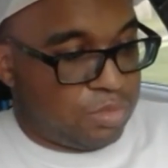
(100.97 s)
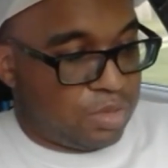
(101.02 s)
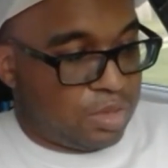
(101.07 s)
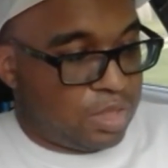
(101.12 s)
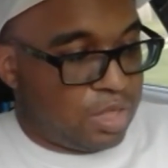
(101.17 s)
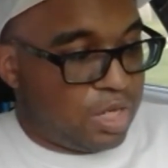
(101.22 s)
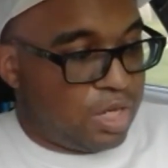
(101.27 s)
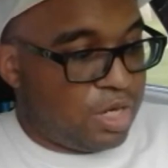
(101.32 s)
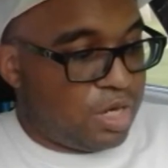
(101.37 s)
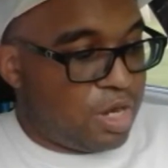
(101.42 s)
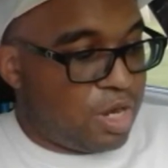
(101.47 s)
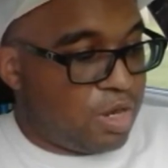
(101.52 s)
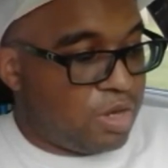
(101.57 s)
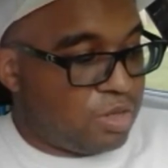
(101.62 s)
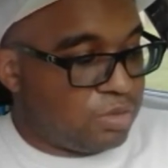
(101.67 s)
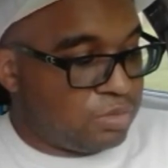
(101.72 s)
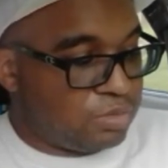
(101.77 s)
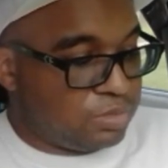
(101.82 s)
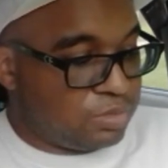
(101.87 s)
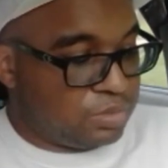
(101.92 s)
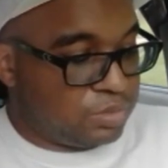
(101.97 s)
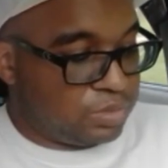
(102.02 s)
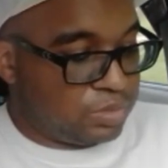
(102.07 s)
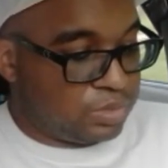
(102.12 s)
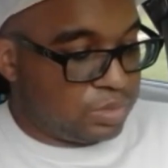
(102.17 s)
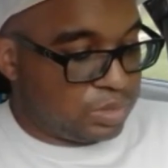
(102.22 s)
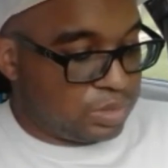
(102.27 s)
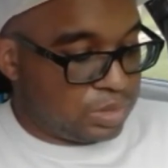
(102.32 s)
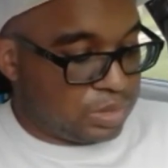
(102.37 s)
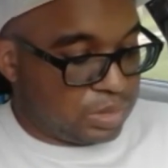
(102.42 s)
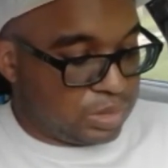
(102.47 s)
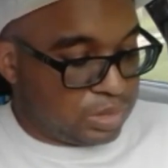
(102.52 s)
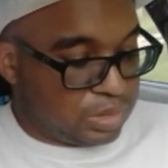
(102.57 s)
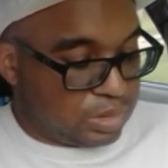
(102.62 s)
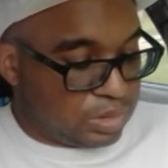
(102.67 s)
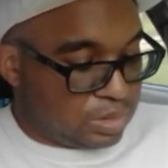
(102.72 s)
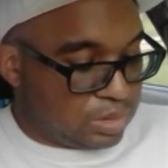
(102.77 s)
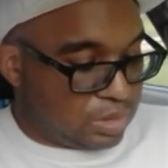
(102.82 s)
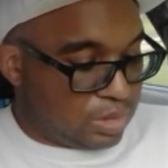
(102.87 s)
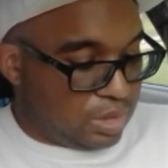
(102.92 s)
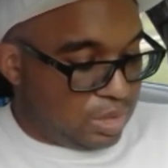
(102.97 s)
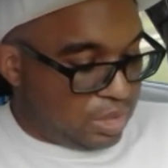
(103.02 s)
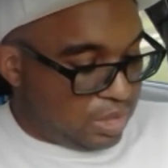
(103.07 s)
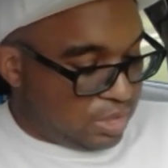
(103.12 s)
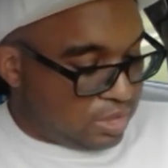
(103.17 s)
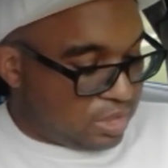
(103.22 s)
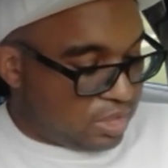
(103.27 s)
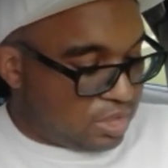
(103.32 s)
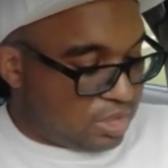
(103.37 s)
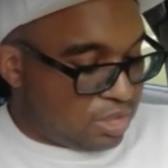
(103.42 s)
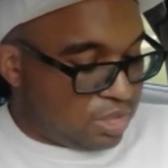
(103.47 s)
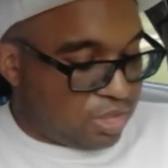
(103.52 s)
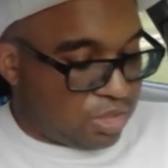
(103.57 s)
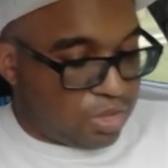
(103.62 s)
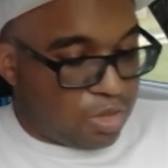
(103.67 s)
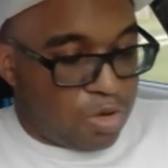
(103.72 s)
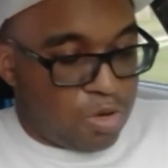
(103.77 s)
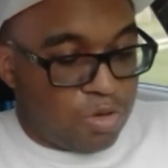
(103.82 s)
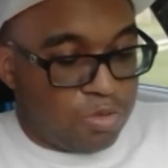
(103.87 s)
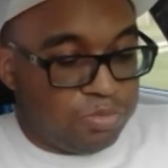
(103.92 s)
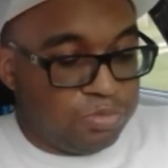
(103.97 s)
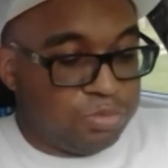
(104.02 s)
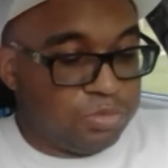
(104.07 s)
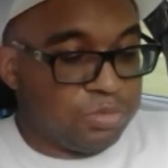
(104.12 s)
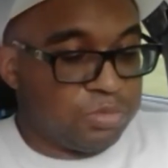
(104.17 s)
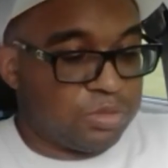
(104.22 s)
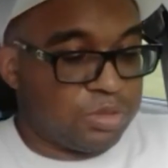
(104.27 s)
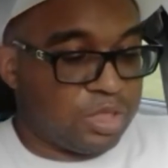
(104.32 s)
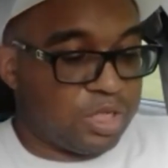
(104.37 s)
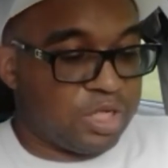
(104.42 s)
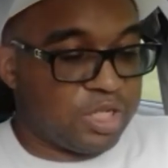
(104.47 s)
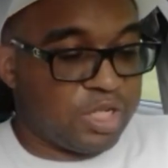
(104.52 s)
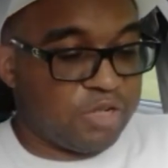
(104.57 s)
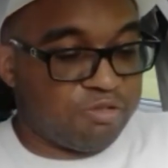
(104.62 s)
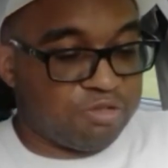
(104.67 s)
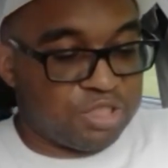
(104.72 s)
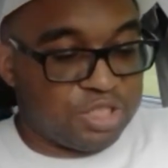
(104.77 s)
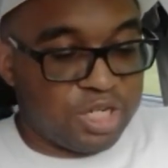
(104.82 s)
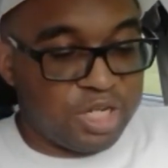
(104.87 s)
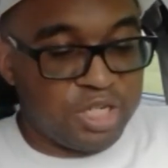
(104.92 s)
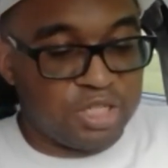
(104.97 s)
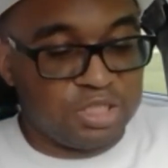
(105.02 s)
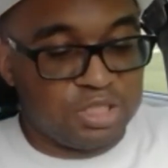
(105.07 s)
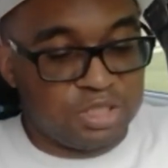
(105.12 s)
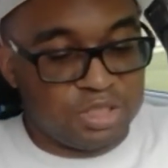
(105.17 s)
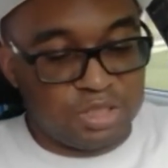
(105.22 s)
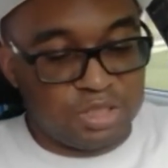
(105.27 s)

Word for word: get on. Um, let's get started. Oh give a shout